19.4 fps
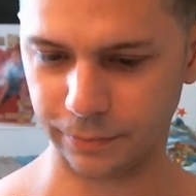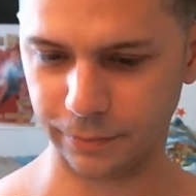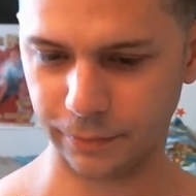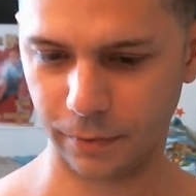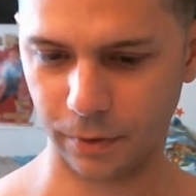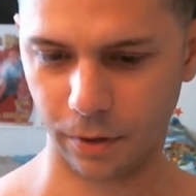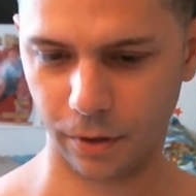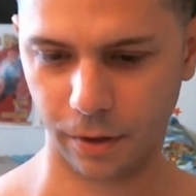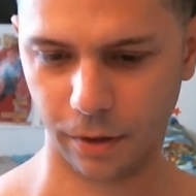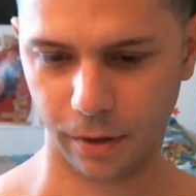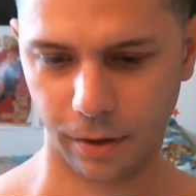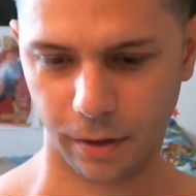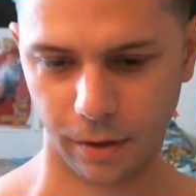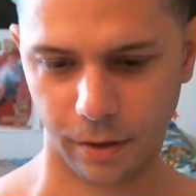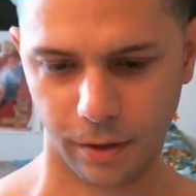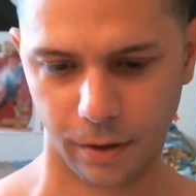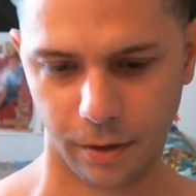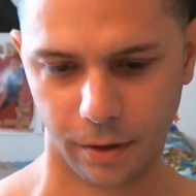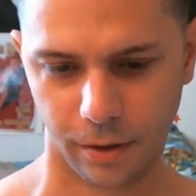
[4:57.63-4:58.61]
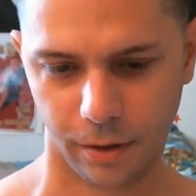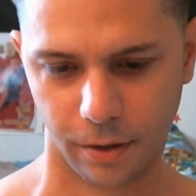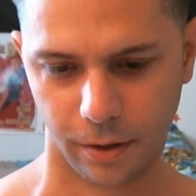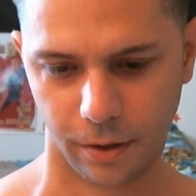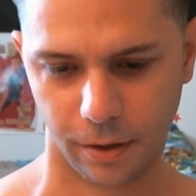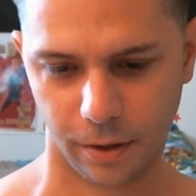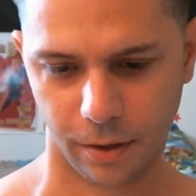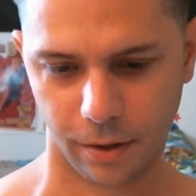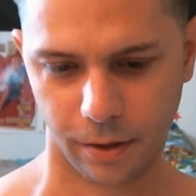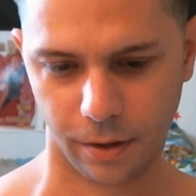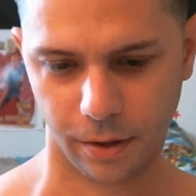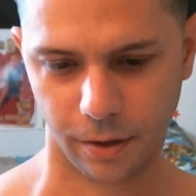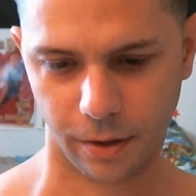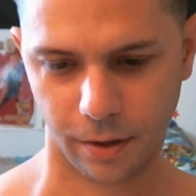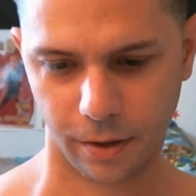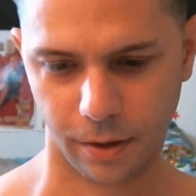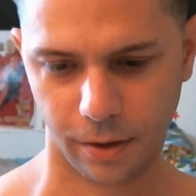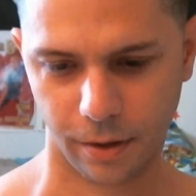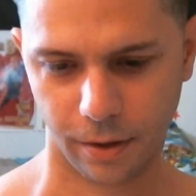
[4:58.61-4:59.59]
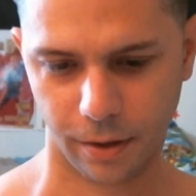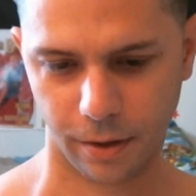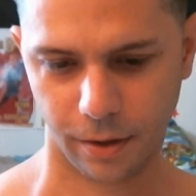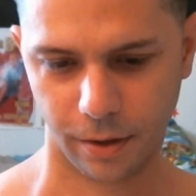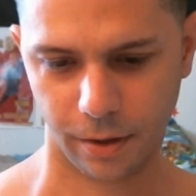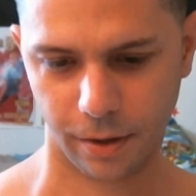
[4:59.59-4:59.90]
(no one is talking)